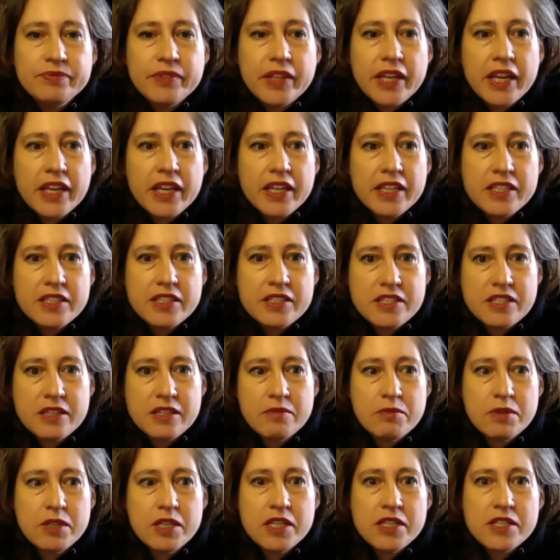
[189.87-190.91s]
And in
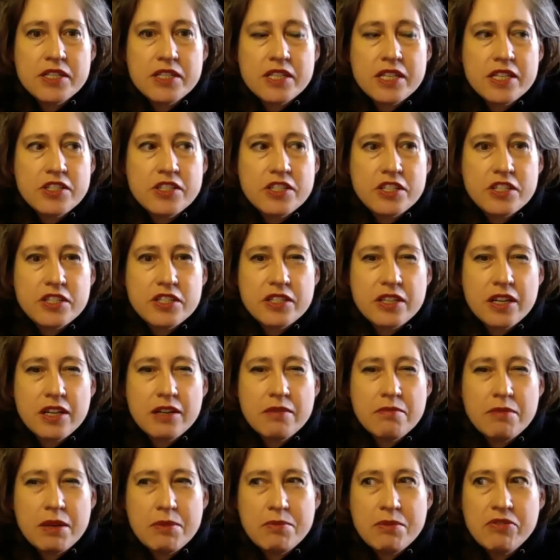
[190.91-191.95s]
some ways it just kind
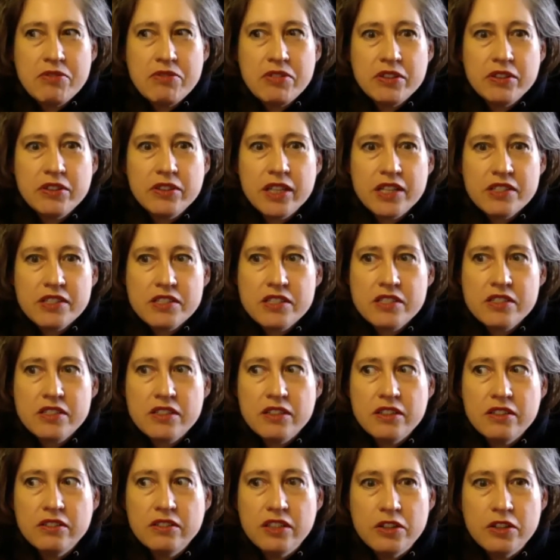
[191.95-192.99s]
of made me feel less
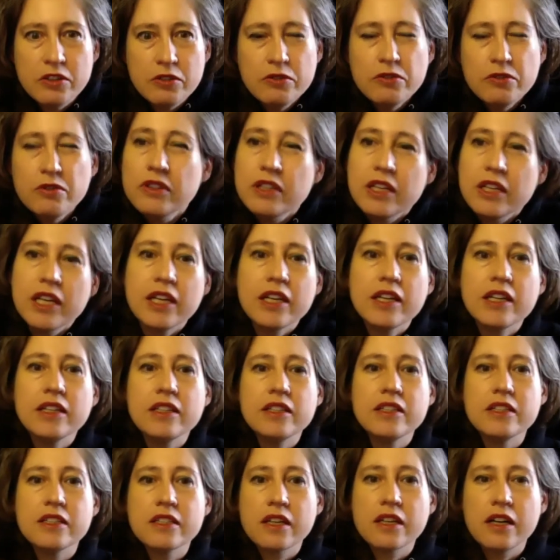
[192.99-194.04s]
alone
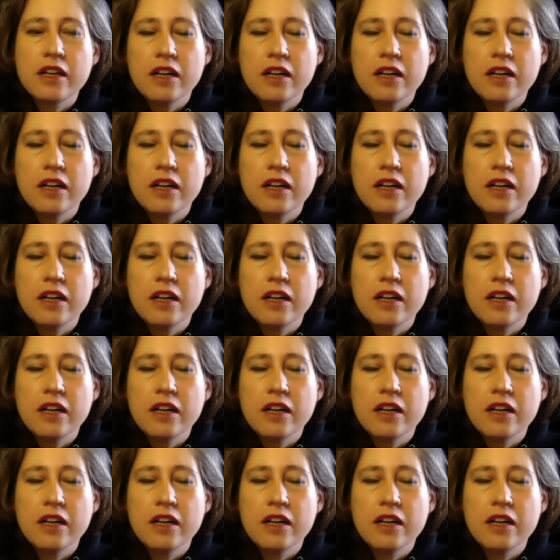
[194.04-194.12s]
and